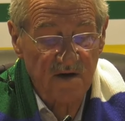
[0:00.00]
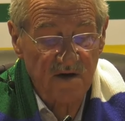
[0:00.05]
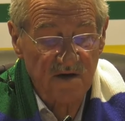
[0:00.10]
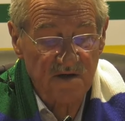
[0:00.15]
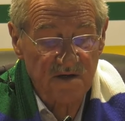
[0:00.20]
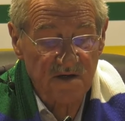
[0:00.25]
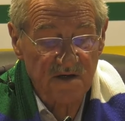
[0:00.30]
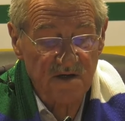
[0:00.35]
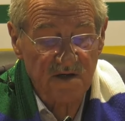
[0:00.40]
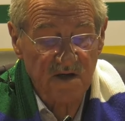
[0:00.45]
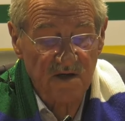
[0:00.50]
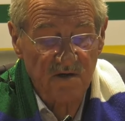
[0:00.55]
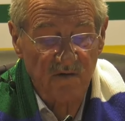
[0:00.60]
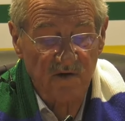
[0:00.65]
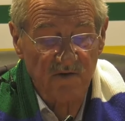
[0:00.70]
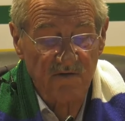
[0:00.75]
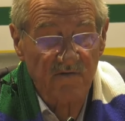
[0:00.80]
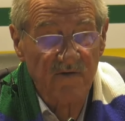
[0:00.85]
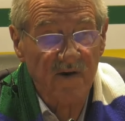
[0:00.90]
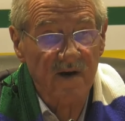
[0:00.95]
assisted
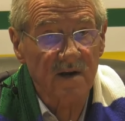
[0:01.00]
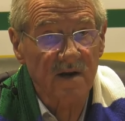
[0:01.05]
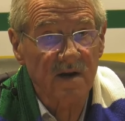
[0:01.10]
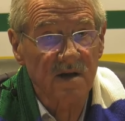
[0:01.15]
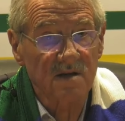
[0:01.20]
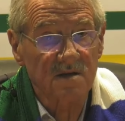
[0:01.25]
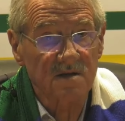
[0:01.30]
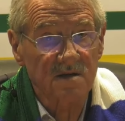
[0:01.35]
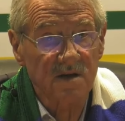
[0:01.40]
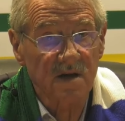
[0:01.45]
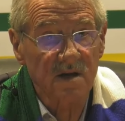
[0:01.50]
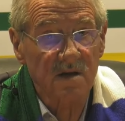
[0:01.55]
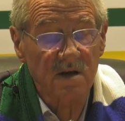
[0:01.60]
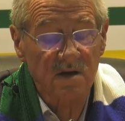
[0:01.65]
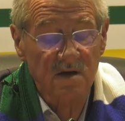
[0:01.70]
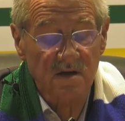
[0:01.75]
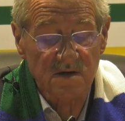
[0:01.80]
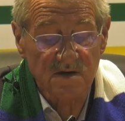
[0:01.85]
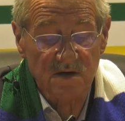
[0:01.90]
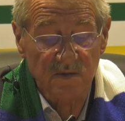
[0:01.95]
with finance,
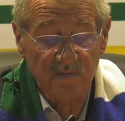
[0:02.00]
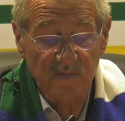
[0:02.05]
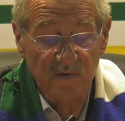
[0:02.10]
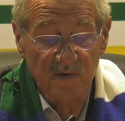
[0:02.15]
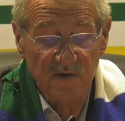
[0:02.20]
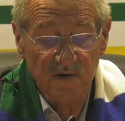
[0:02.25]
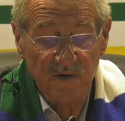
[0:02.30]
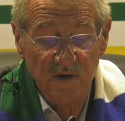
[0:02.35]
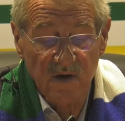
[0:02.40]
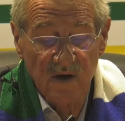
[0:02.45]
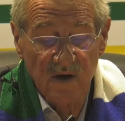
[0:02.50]
technical support,